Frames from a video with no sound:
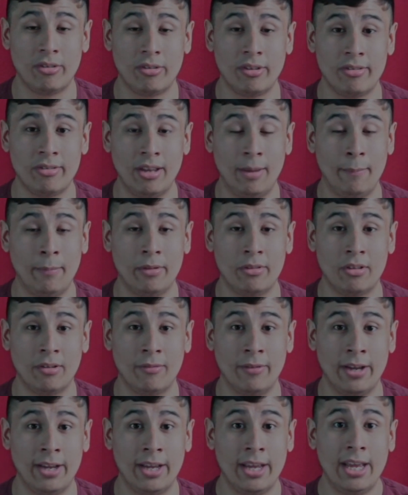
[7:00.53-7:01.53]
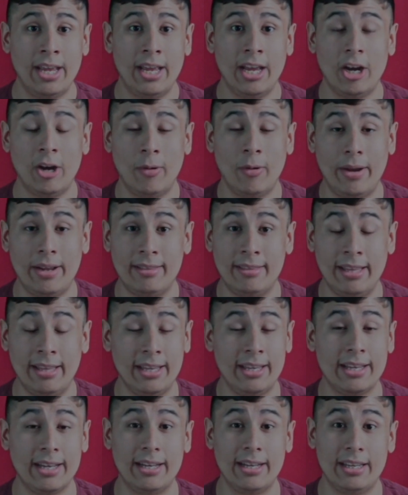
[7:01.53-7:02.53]
semblance of like, oh, I
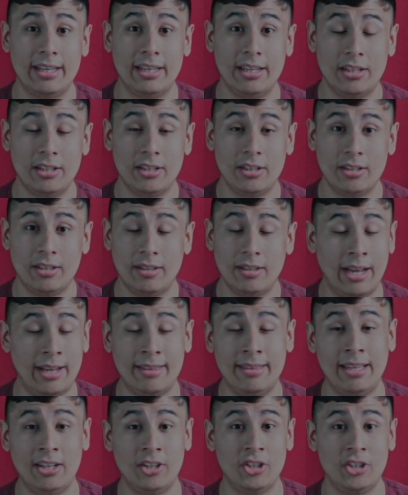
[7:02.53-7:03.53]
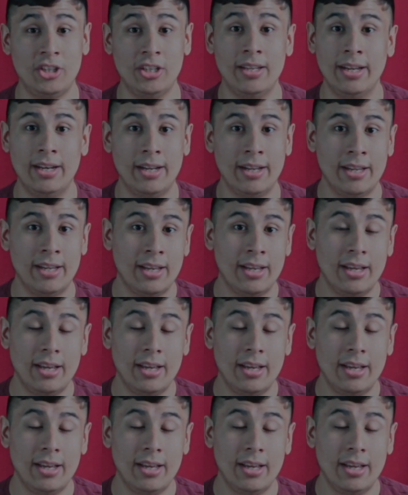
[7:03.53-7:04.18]
think she did it.